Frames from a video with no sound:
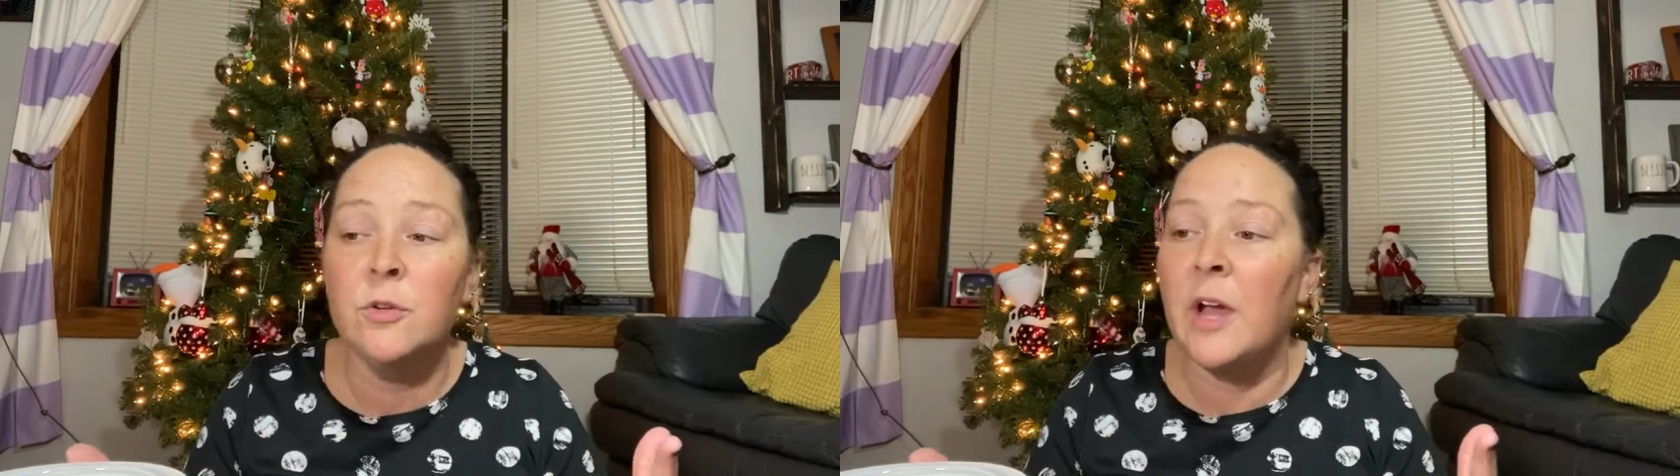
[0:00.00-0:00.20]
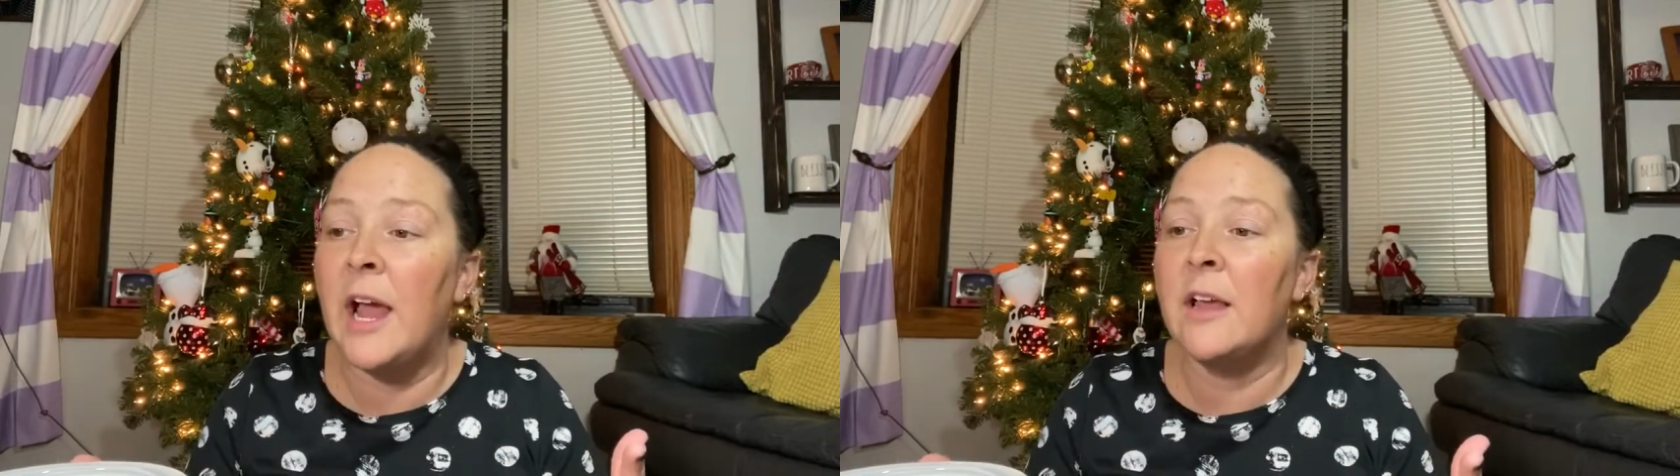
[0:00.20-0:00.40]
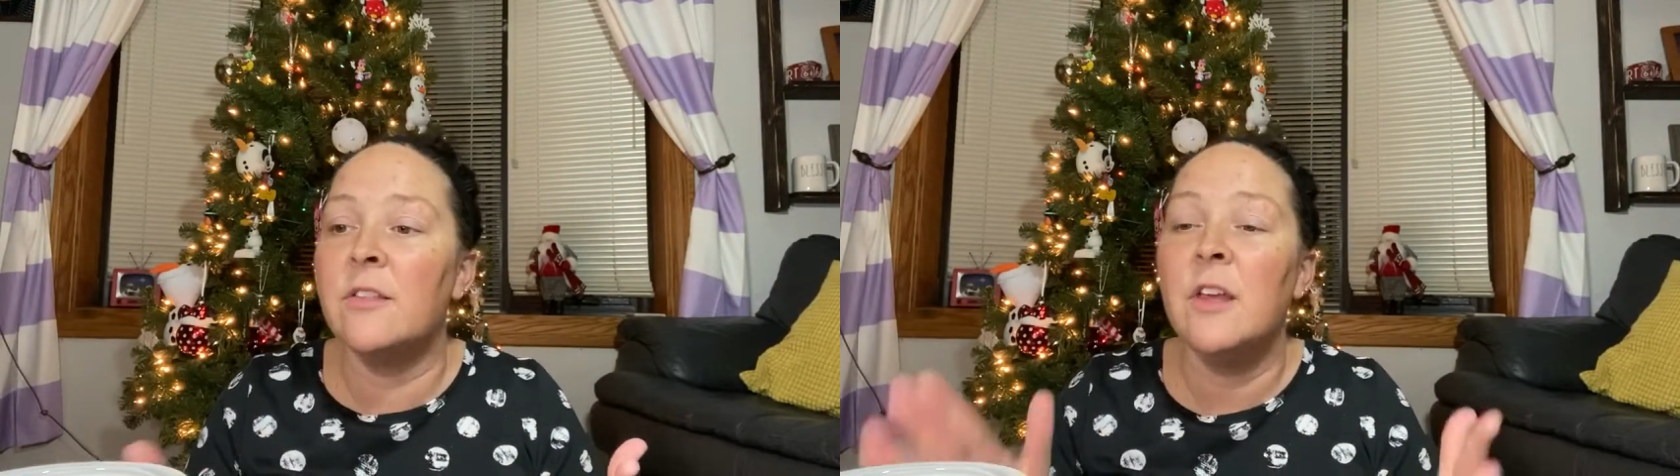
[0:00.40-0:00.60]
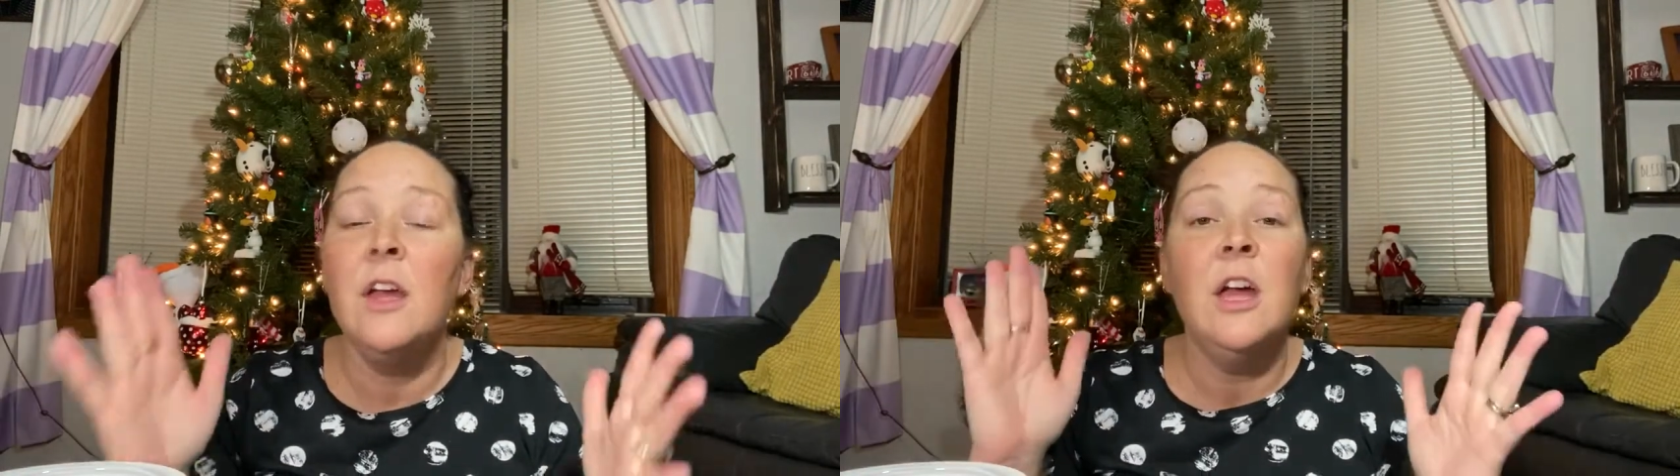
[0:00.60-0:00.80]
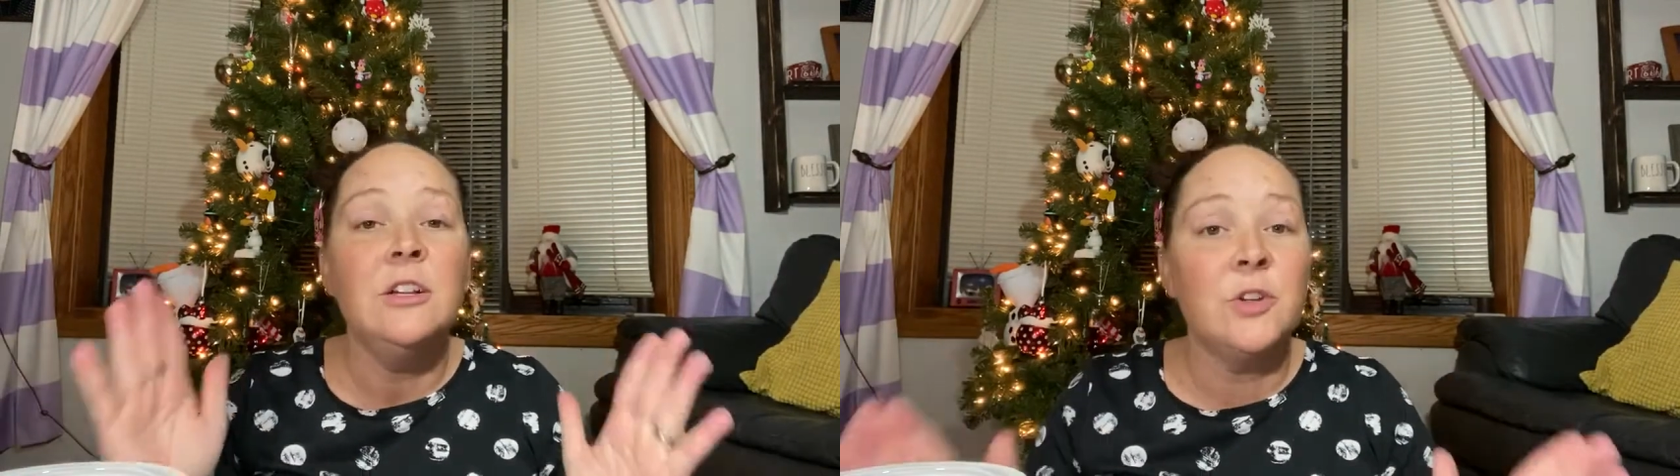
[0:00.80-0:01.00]
guys
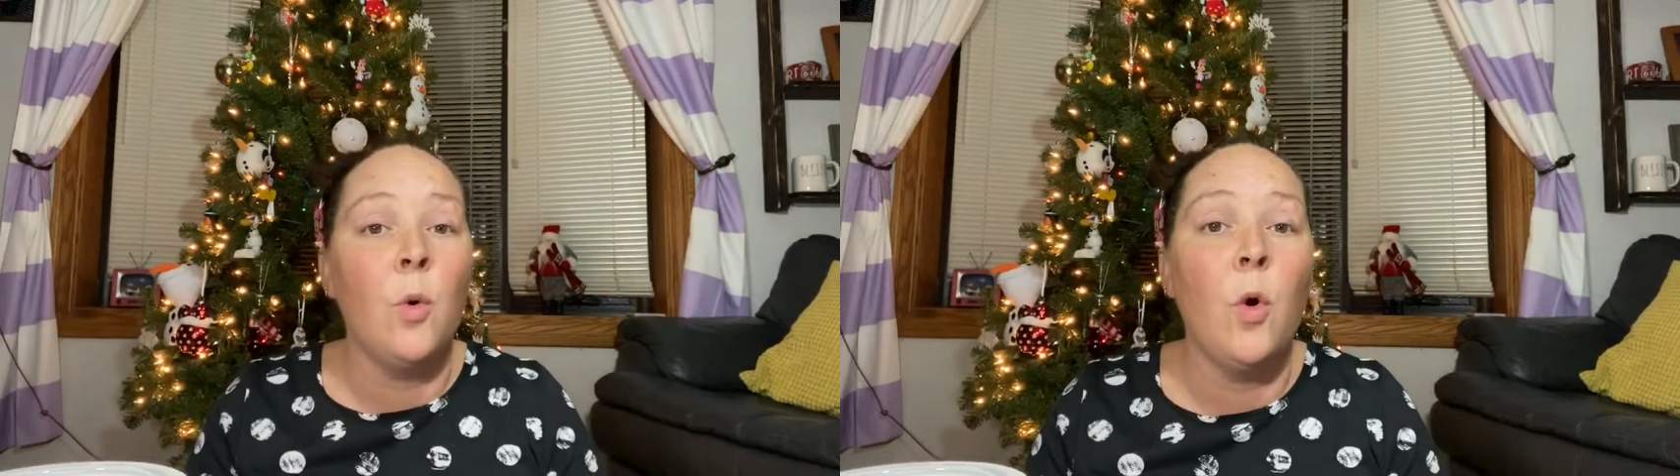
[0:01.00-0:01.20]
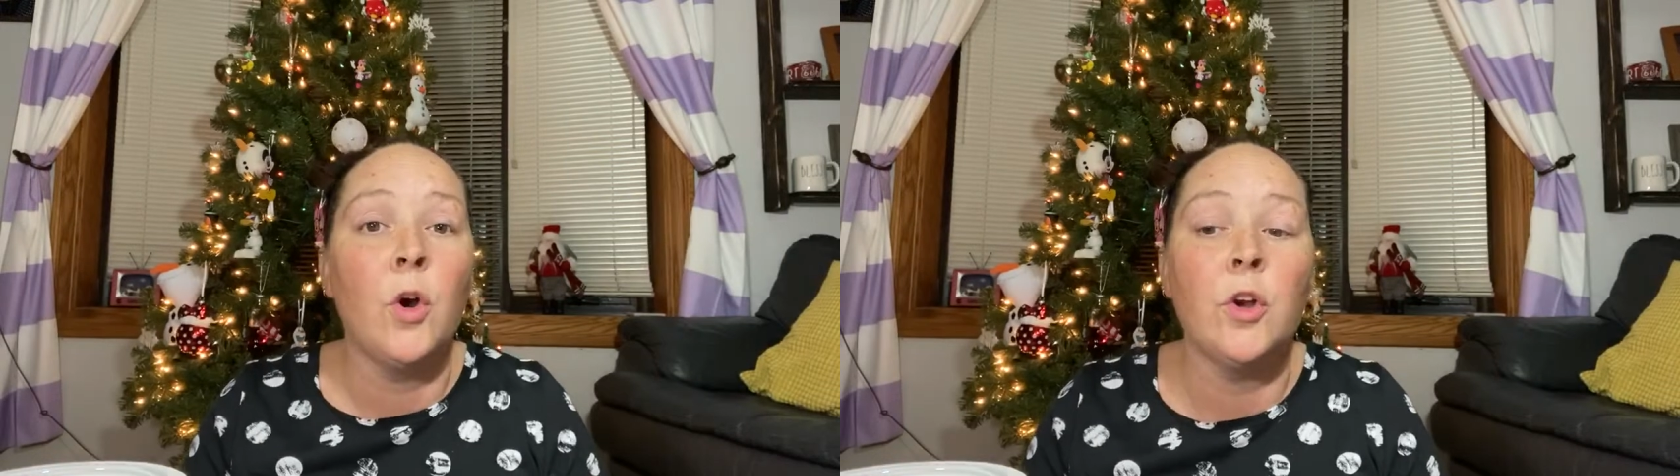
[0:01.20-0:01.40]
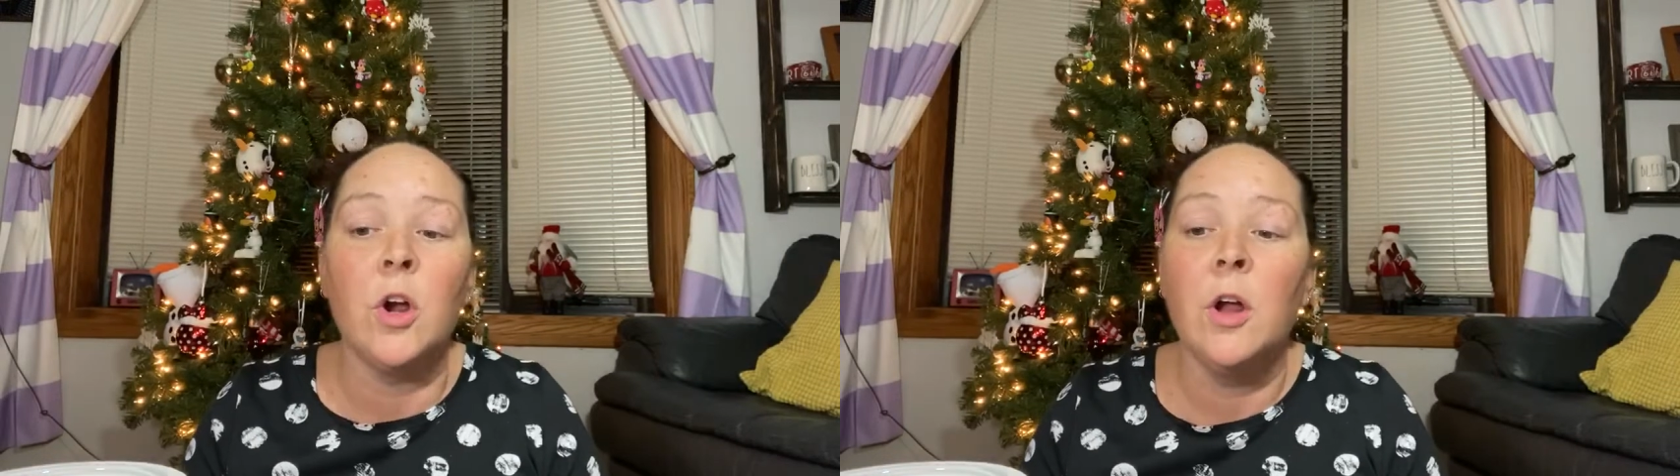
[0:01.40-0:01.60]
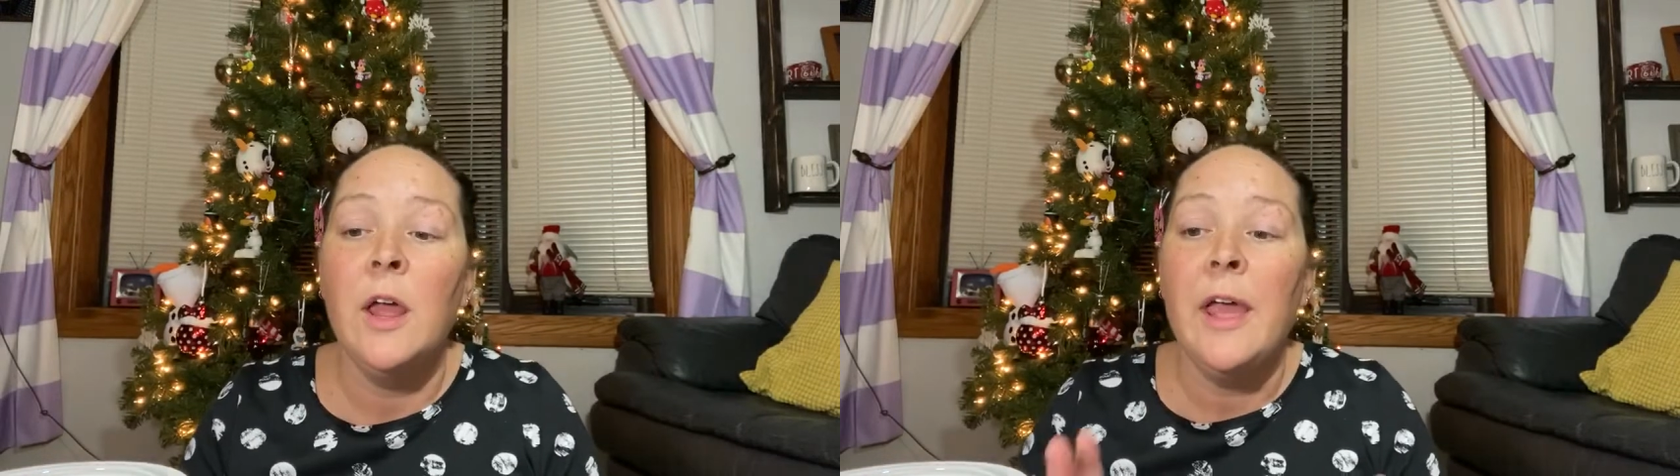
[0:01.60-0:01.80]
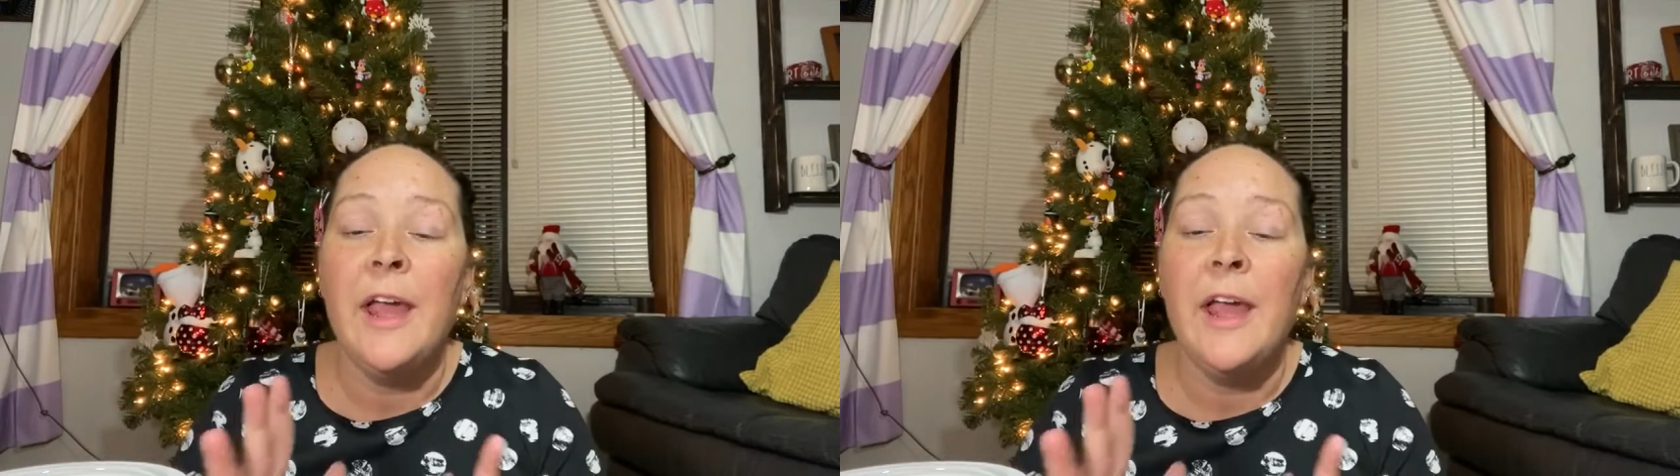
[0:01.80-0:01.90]
to order.